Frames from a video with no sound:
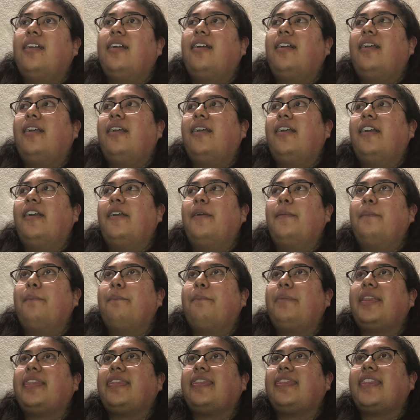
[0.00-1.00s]

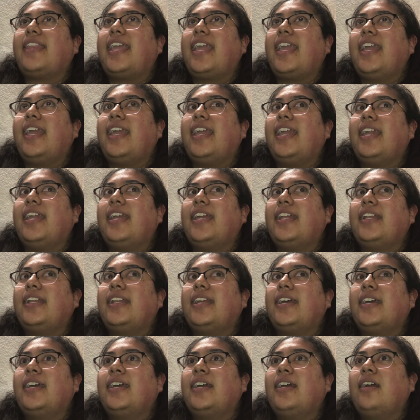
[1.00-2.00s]
But
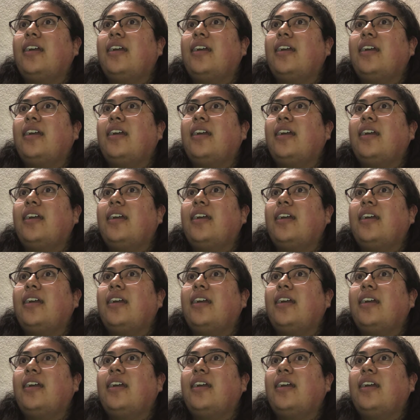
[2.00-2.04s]
then